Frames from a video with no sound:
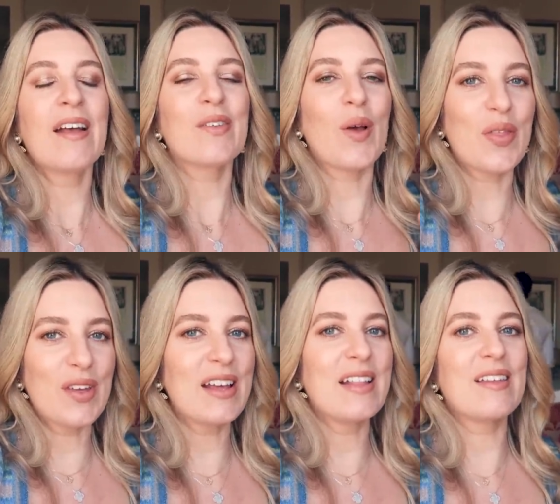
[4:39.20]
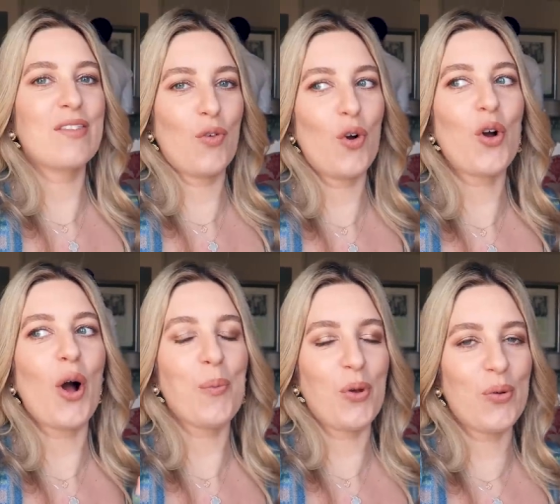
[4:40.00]
So I think in this vlog
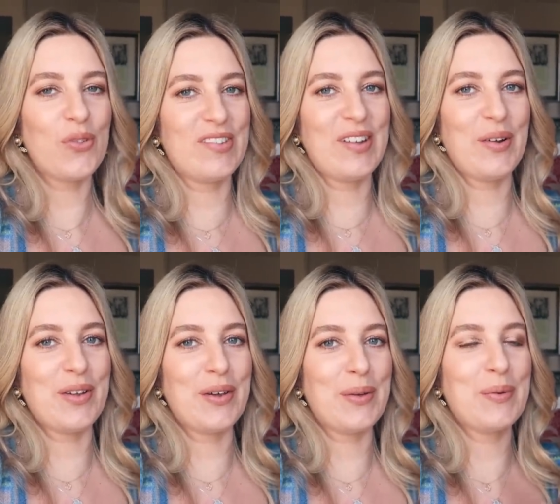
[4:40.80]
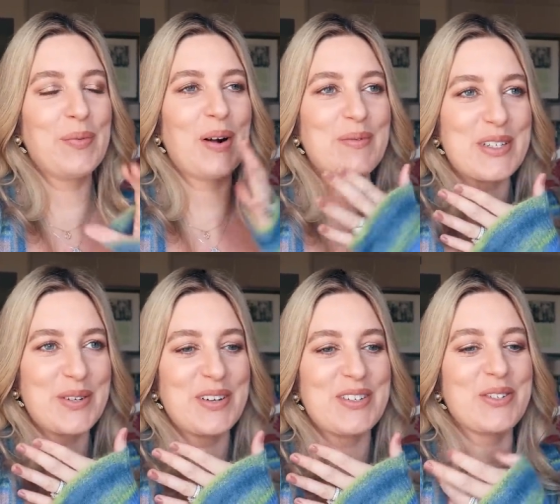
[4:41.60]
I'm going to tell you, but I'm
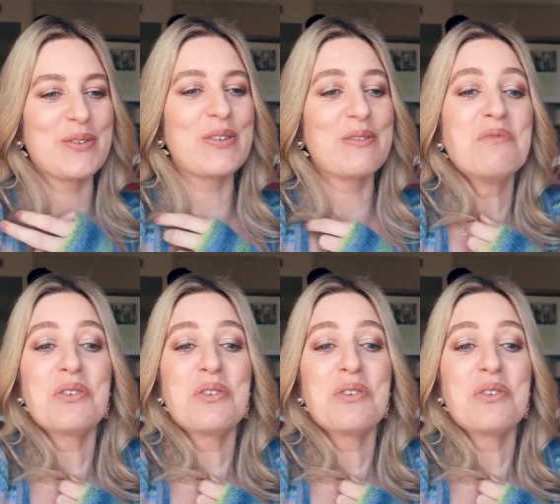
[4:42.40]
still unsure.